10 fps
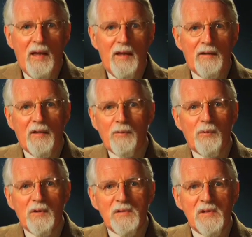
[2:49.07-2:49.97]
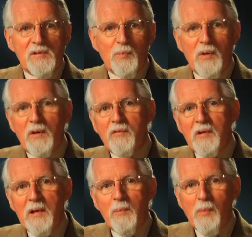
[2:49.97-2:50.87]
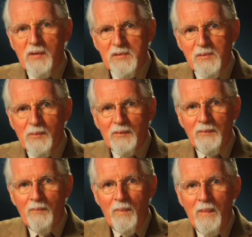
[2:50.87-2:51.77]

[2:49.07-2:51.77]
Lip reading: In other words, it's perfectly possible